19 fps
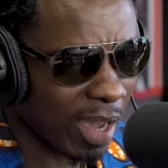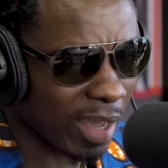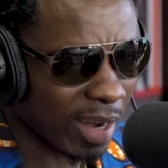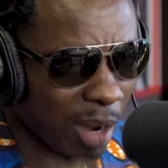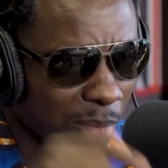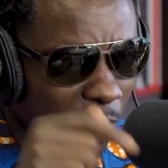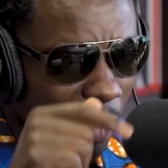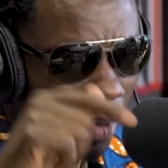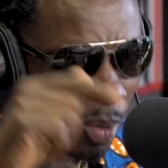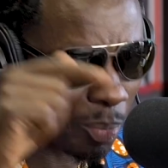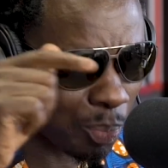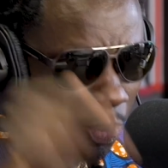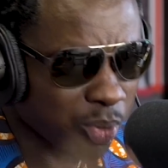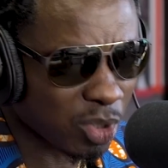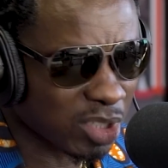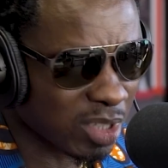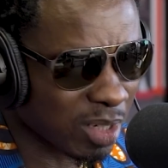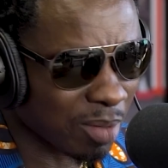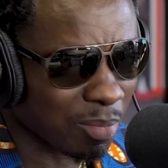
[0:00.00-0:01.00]
and I remember
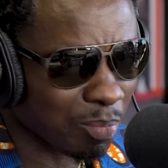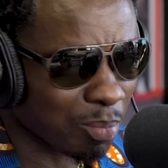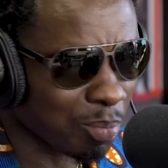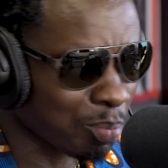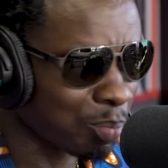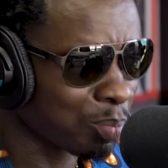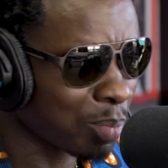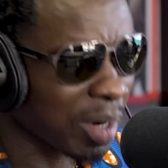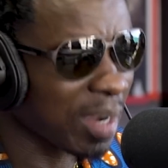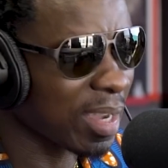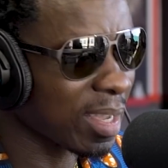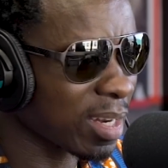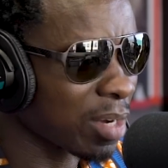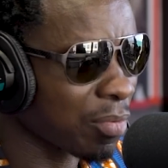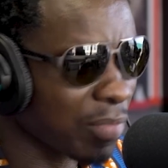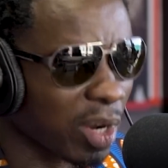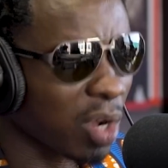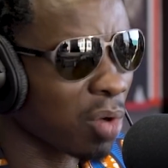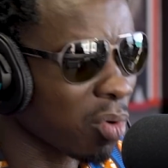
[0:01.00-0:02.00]
pushing button
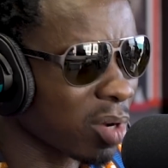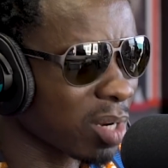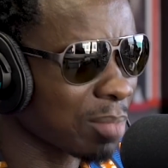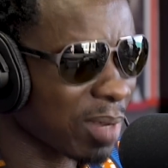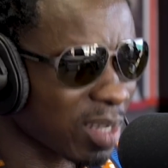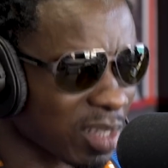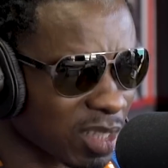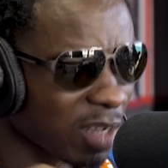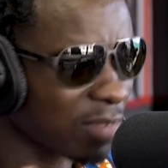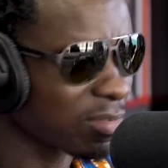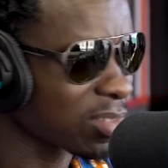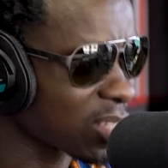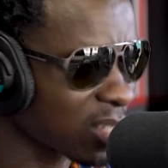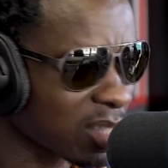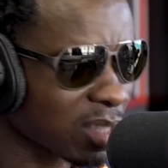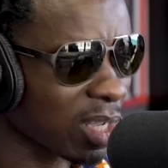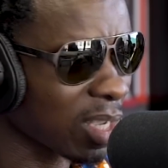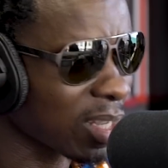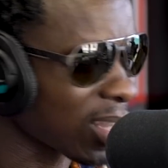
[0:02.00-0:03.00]
and recording myself
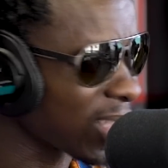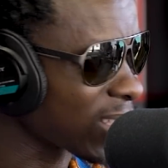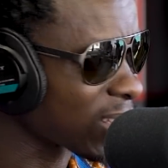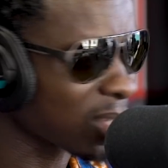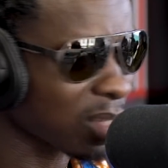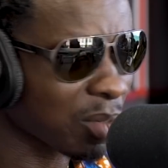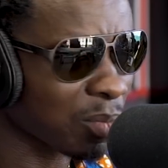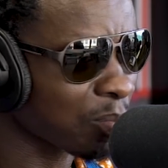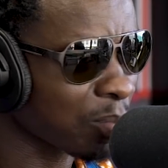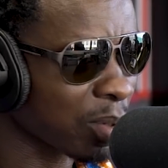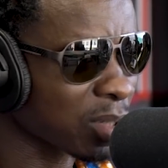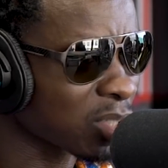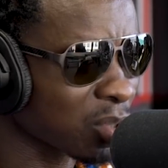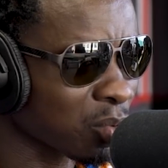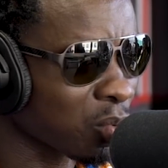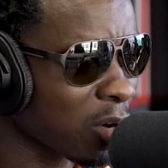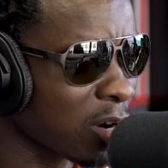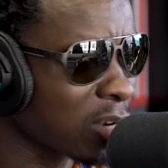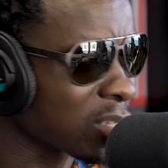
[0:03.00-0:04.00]
just saying like a bunch
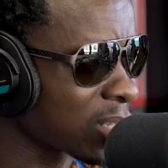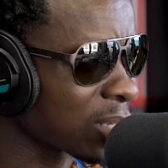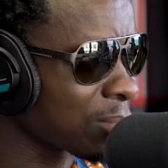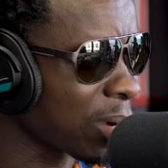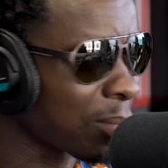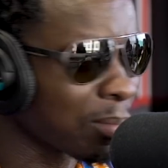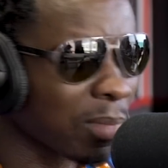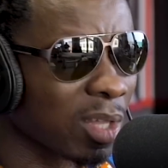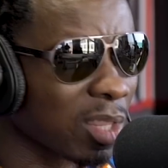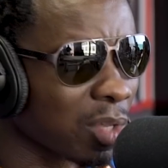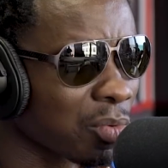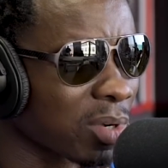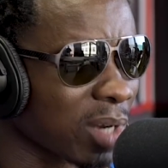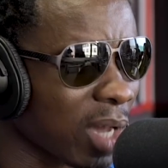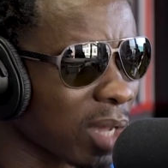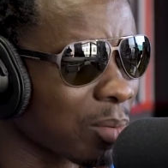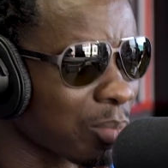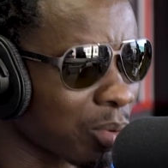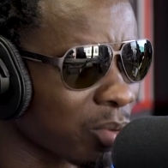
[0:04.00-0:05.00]
of words that my mother would
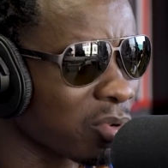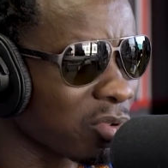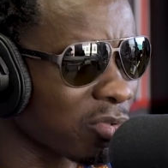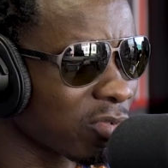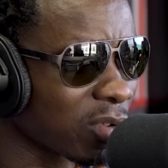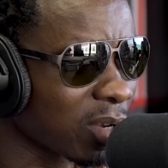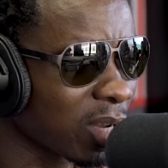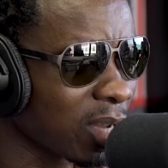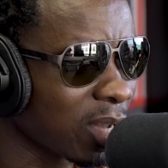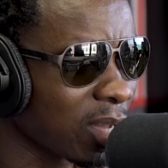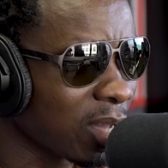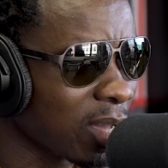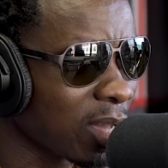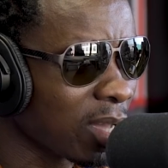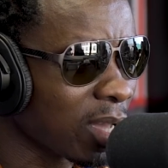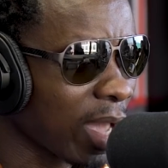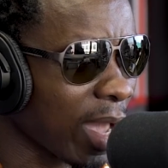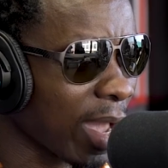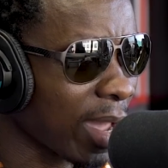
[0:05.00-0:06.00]
not approve.
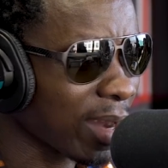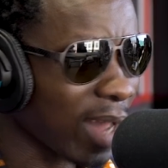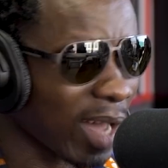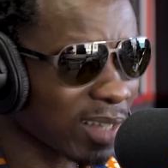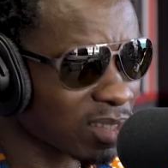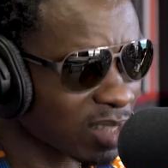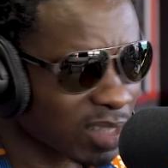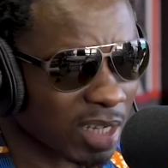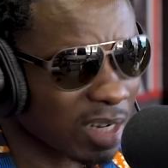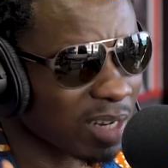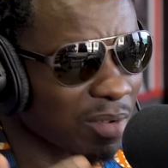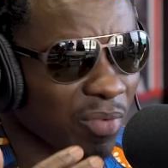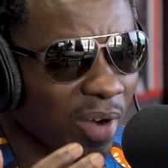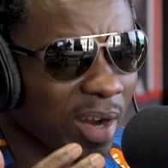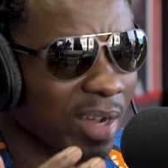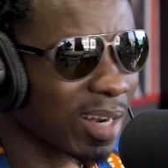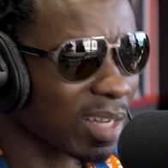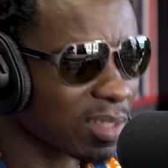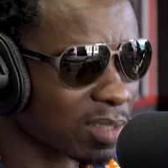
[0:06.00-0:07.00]
And I'd sit
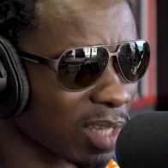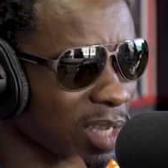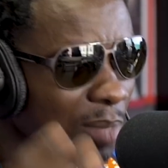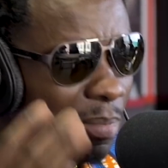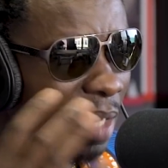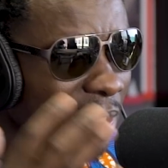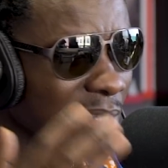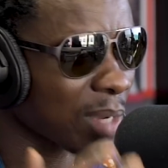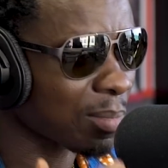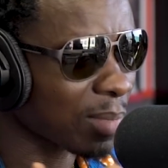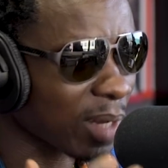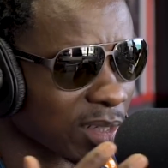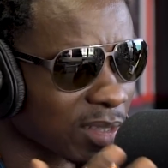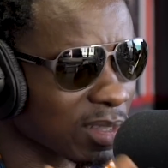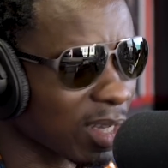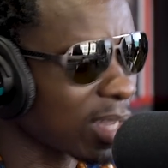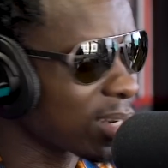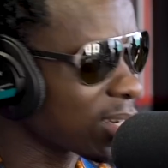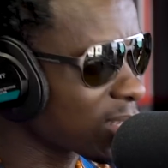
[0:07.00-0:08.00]
around and I think about that. I'm like,
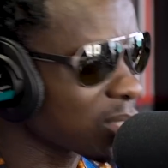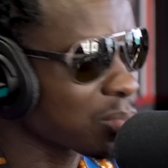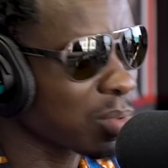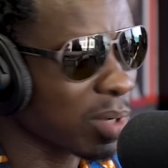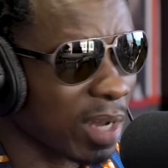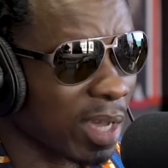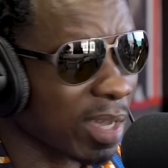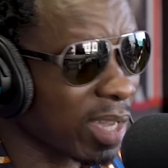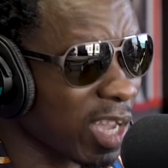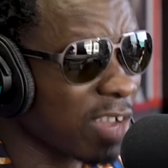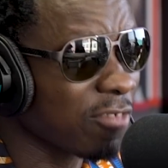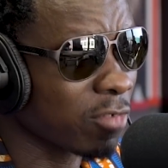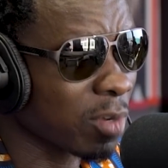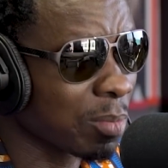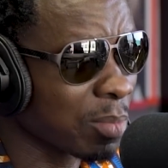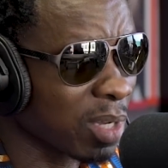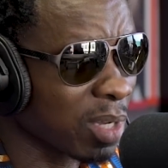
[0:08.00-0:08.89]
damn, this is where that came from.